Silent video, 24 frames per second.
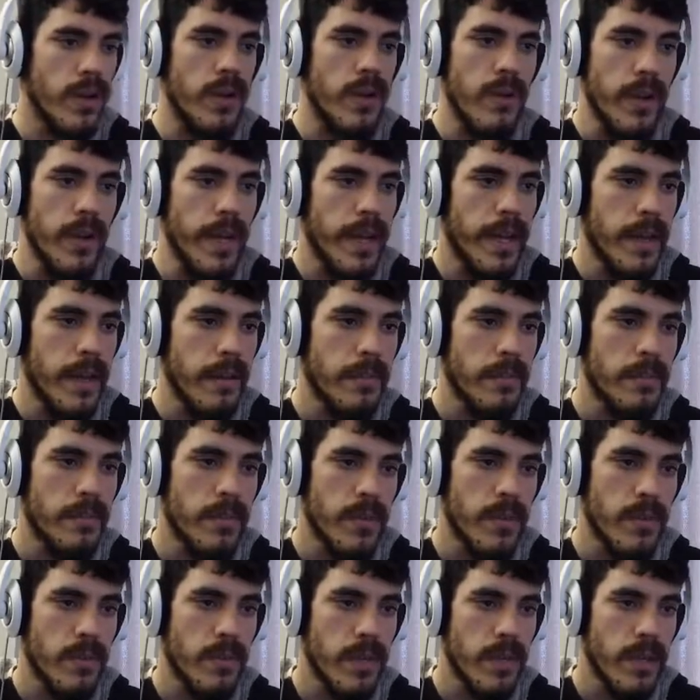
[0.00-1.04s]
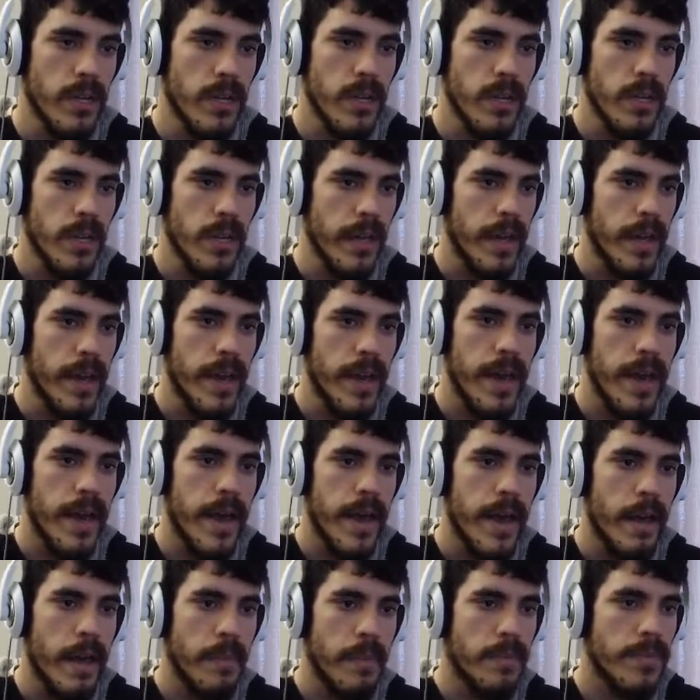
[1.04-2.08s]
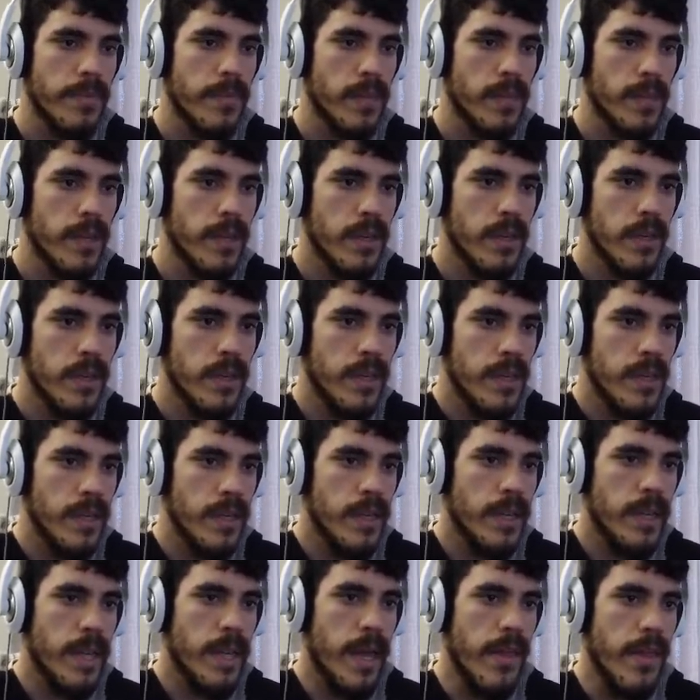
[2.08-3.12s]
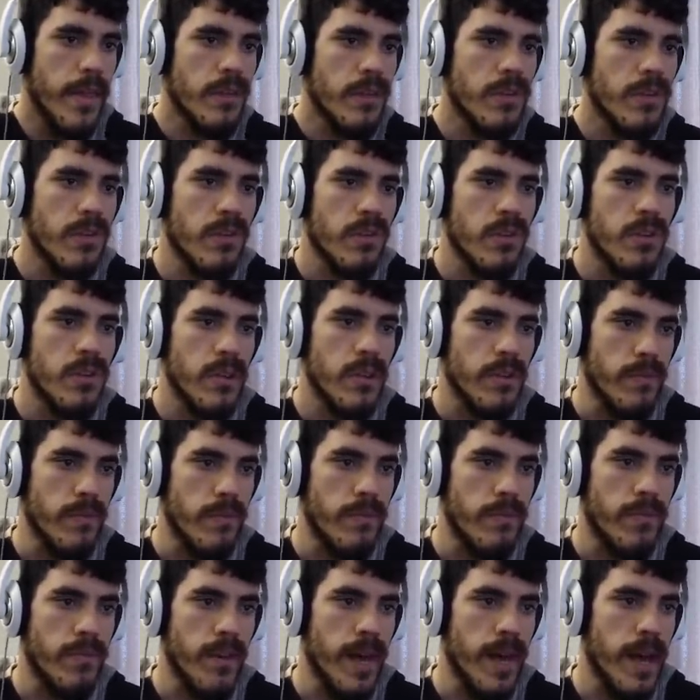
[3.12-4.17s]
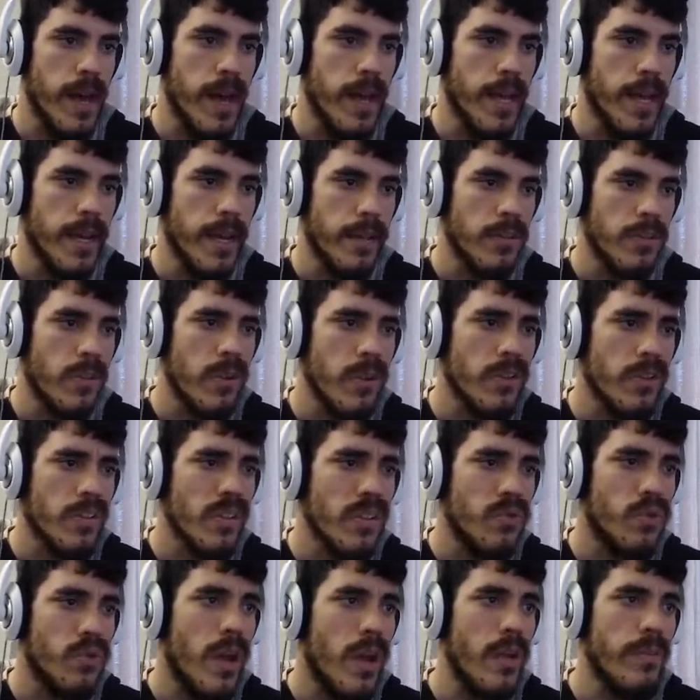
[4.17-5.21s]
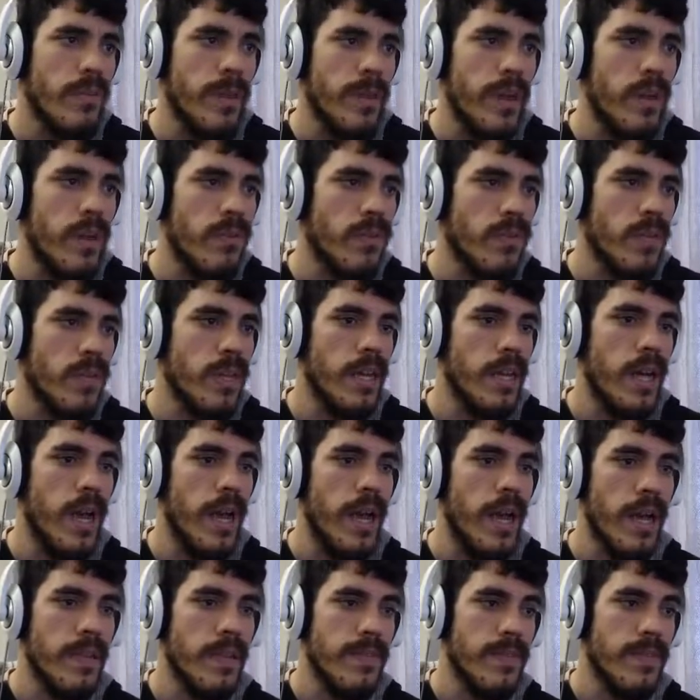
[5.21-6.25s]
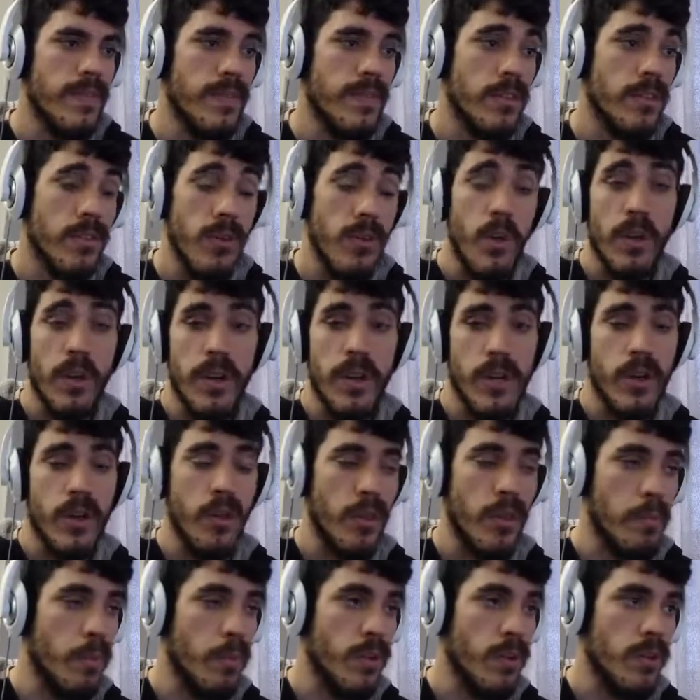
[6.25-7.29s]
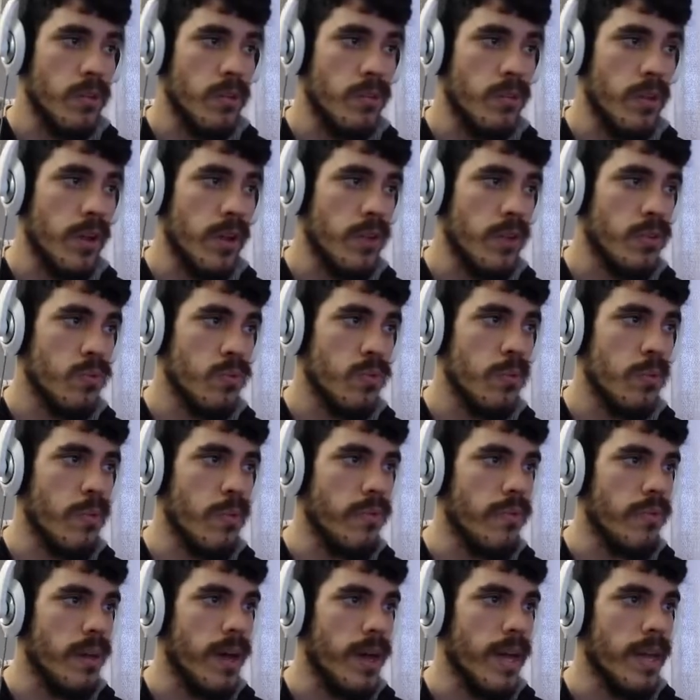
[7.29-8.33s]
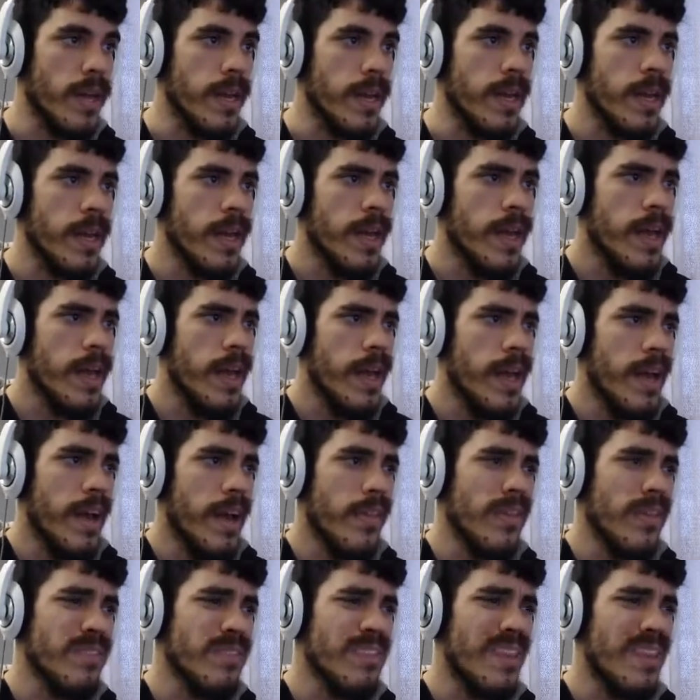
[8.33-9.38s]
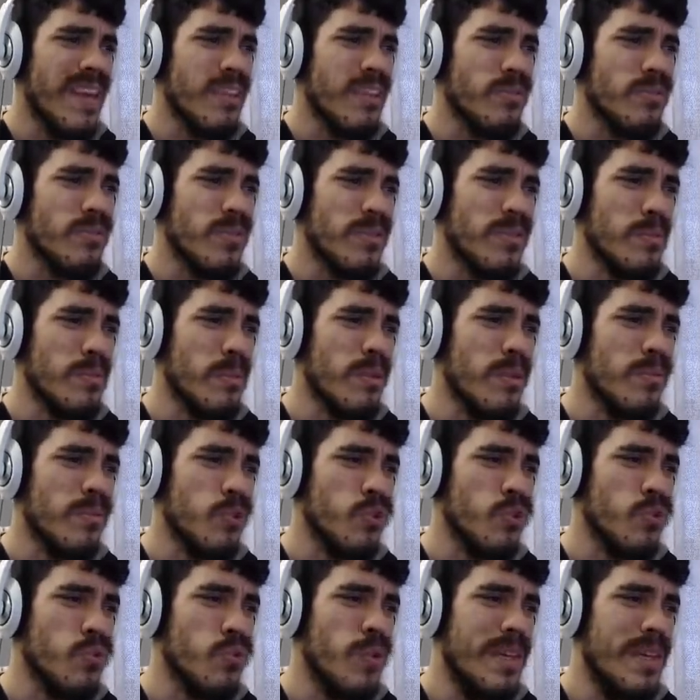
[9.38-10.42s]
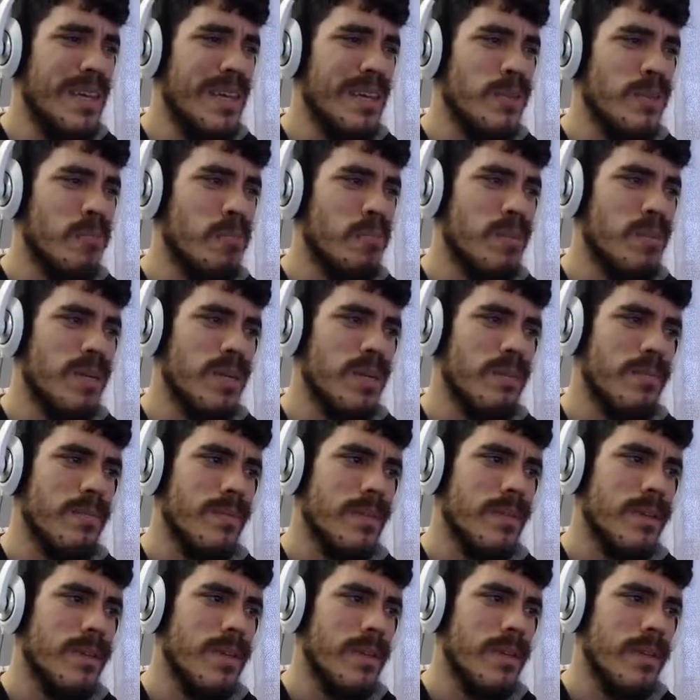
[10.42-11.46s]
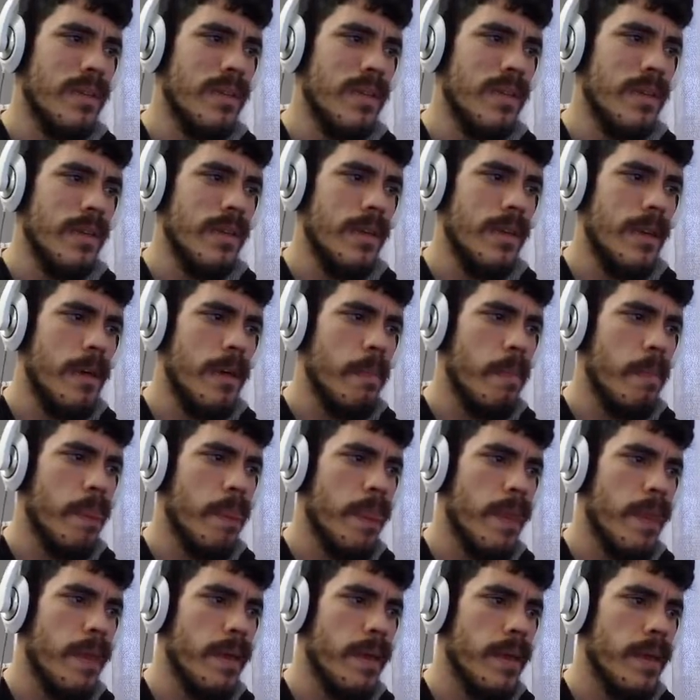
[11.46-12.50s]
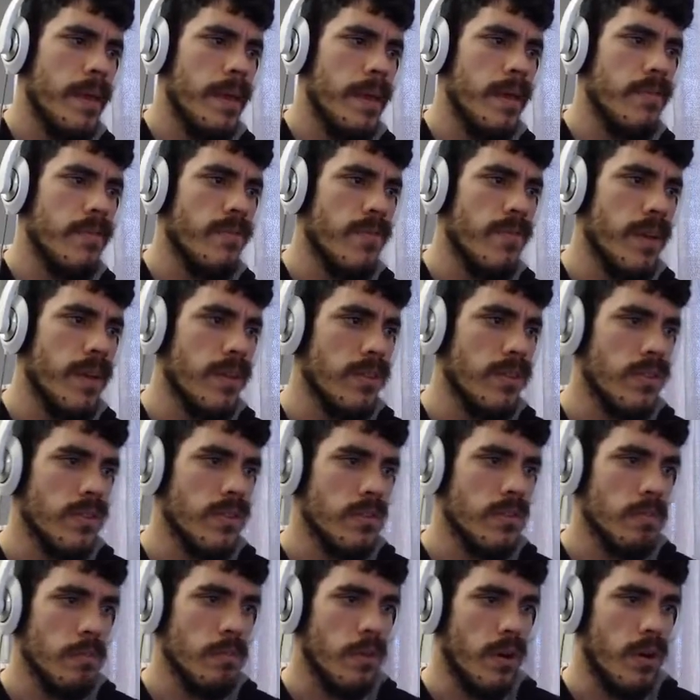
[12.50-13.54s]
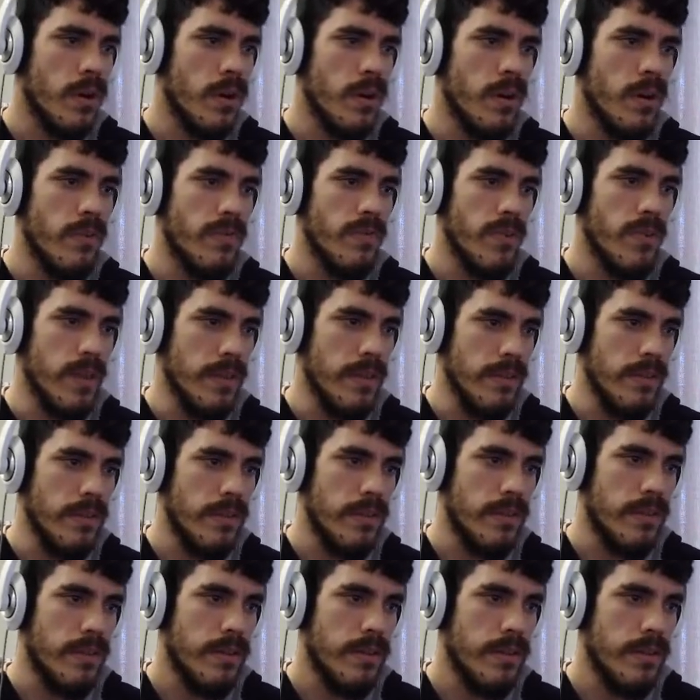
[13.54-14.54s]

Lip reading: Okay. We good? Yeah. Yeah, this is looking fine. As long as I drive carefully and don't kill the poor trucks, we'll be fine. And this last one is a bit of a squeeze, but yep, it fits perfect.